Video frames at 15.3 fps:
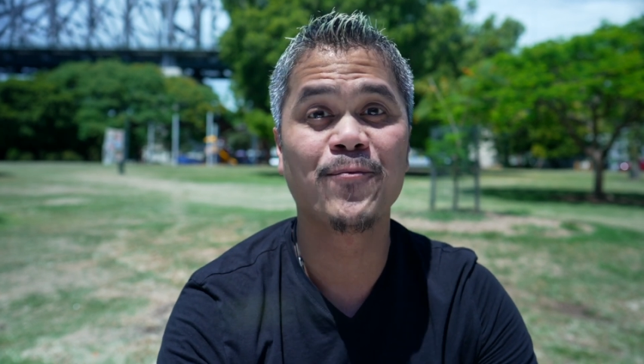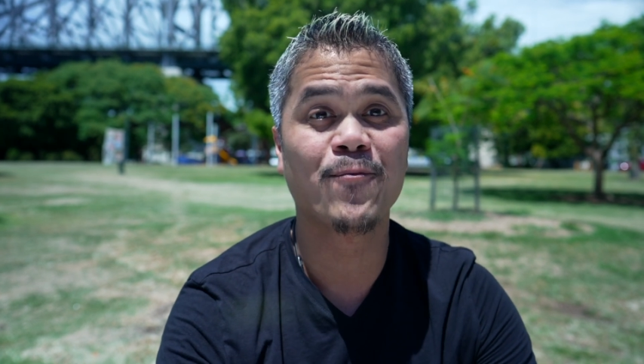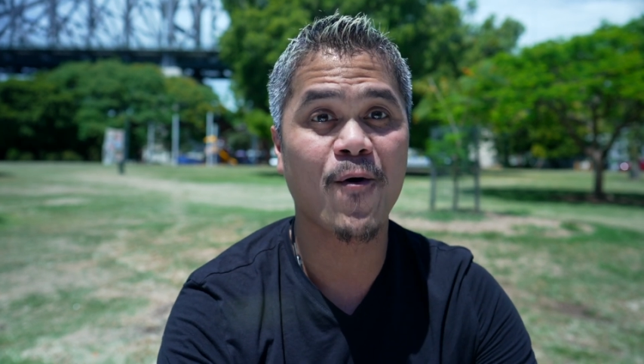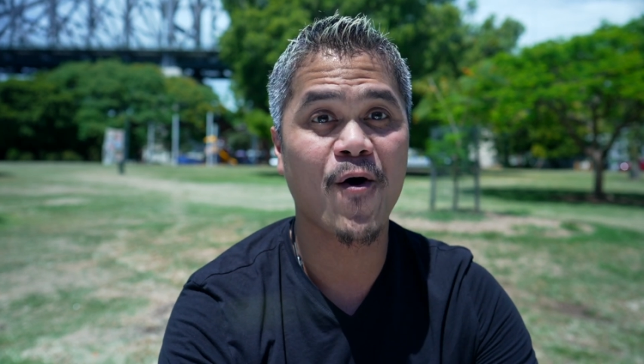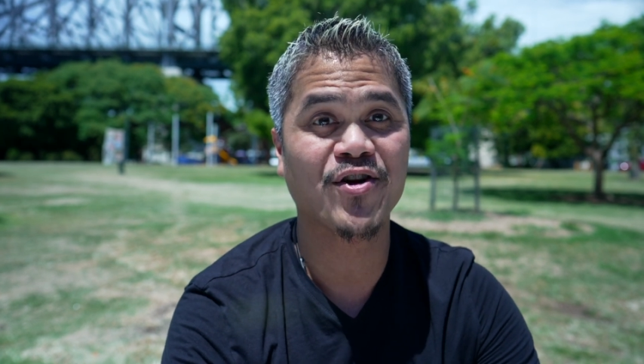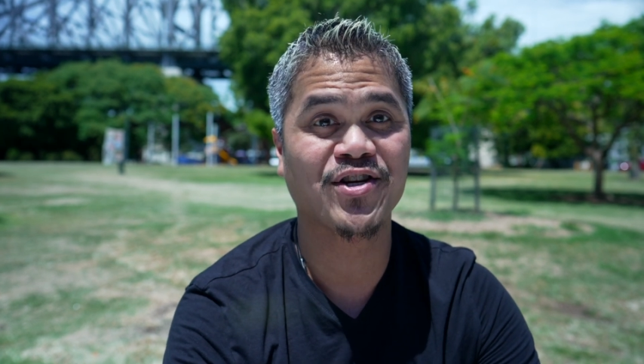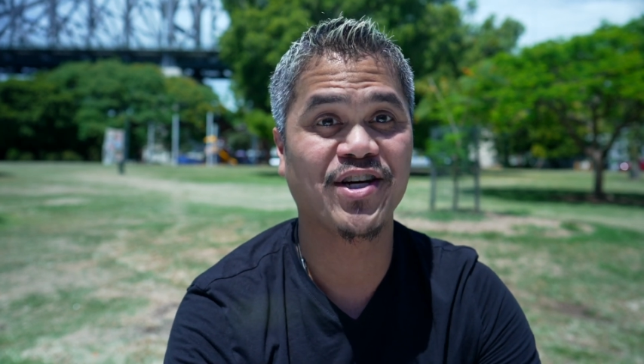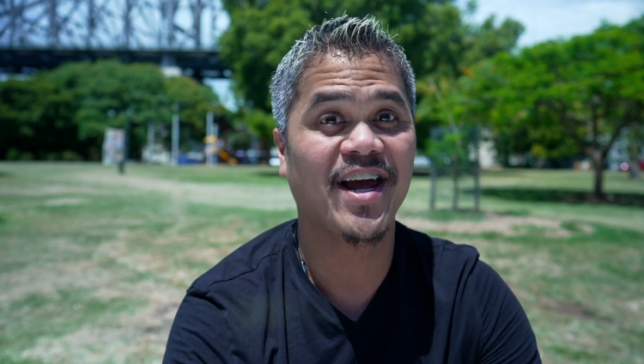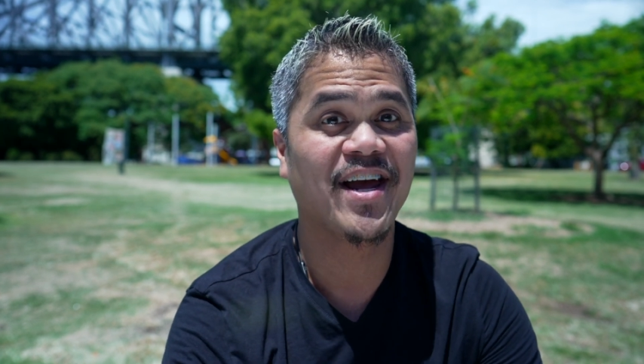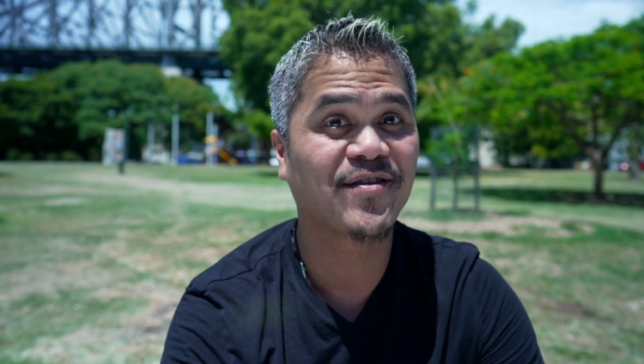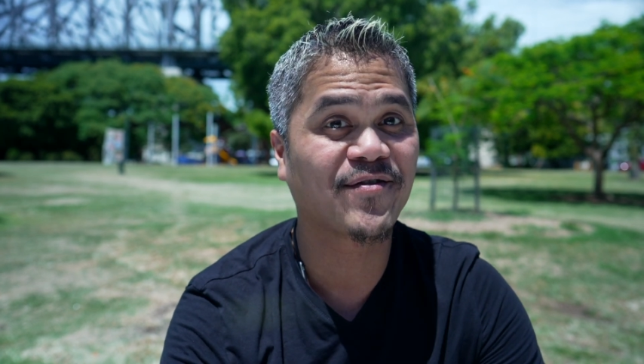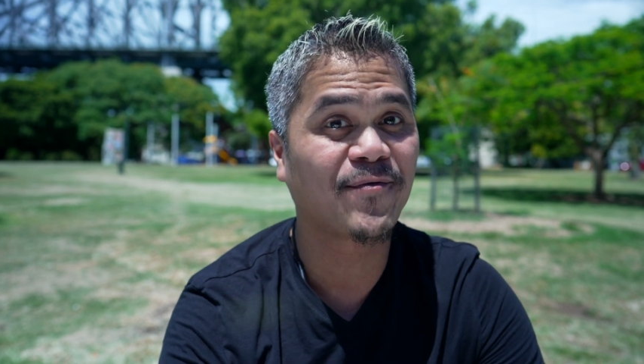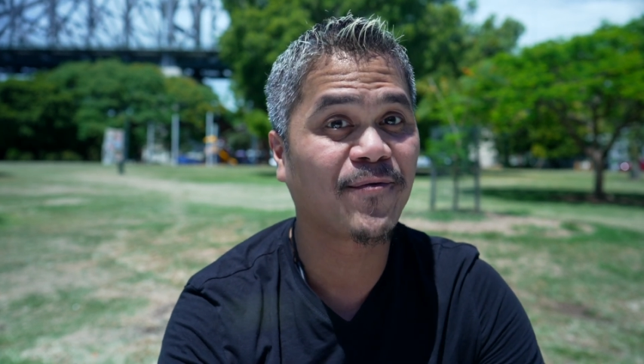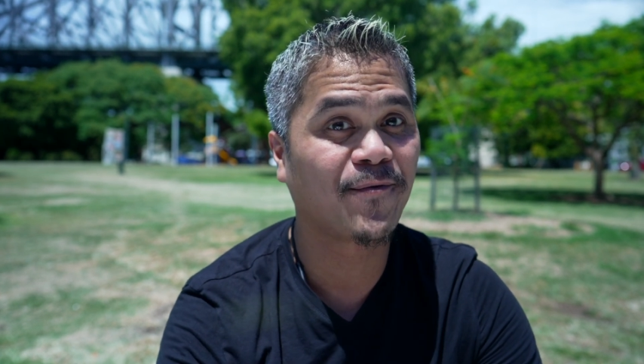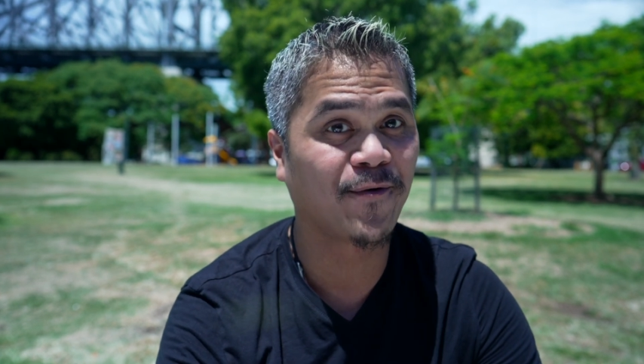watch
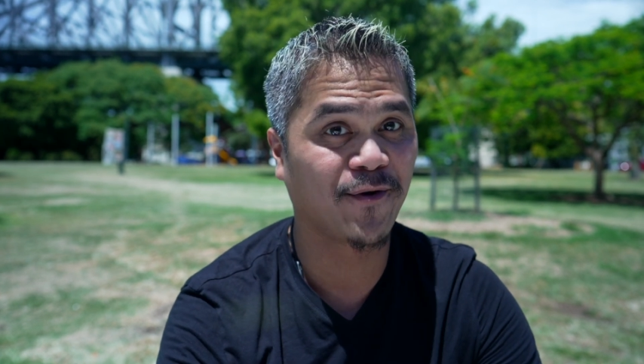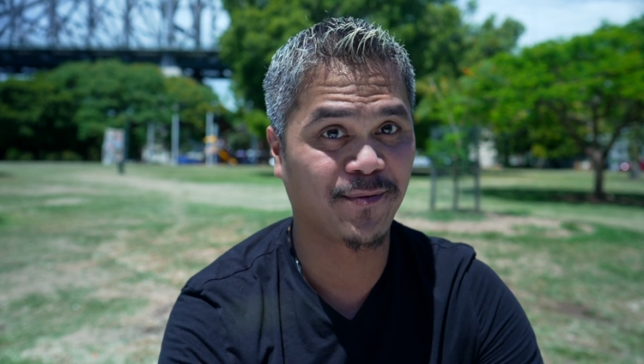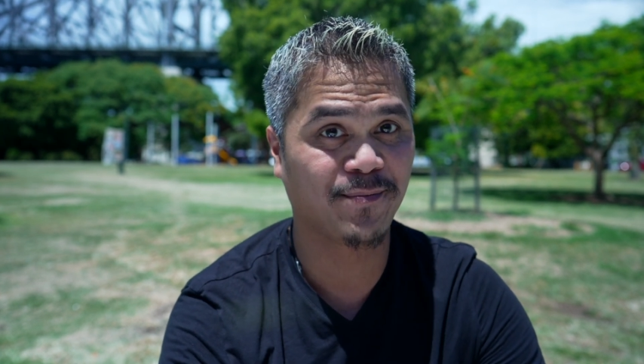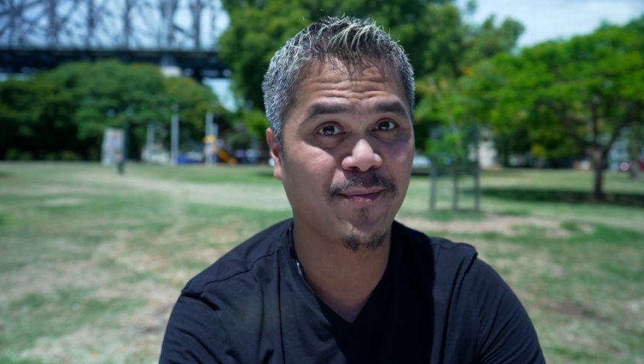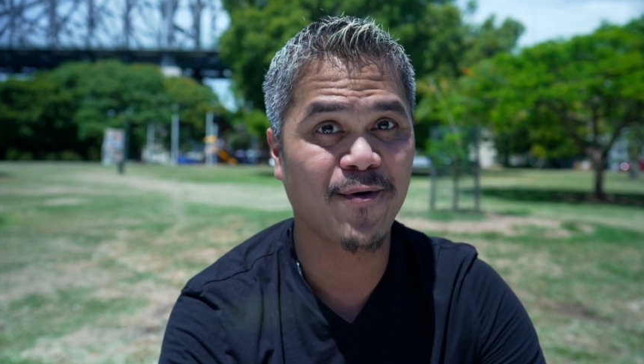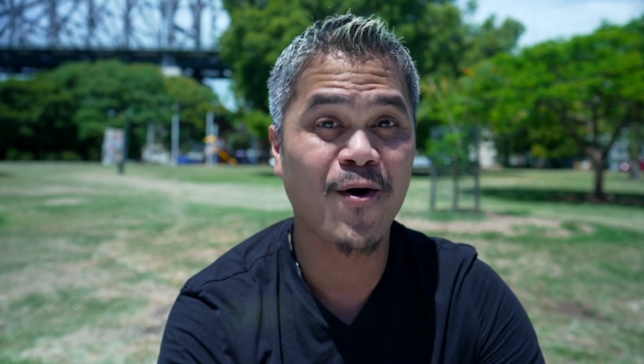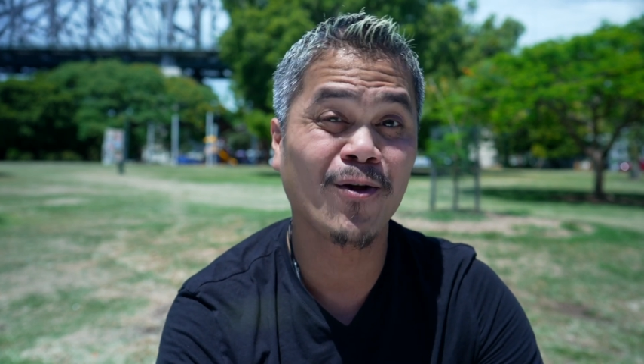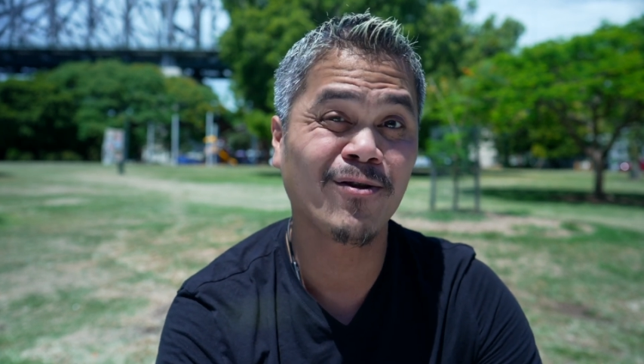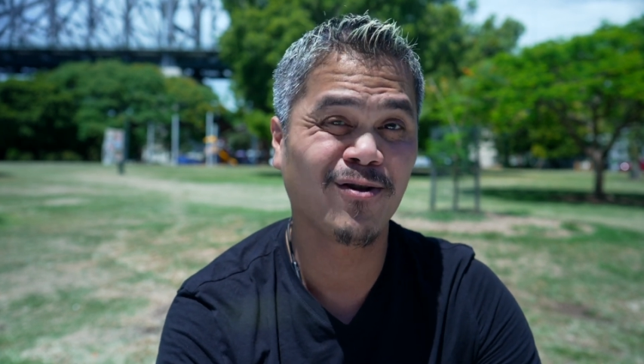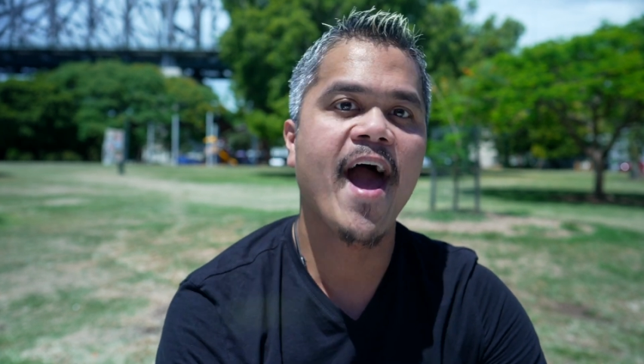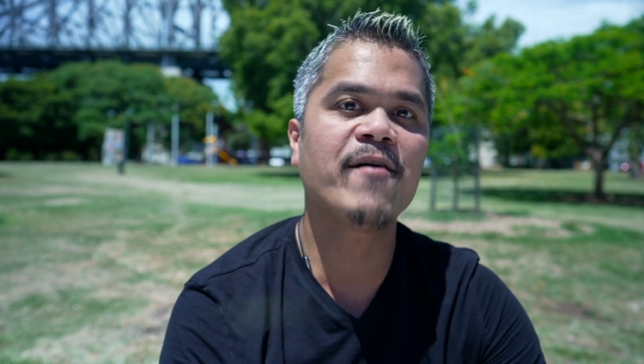is football.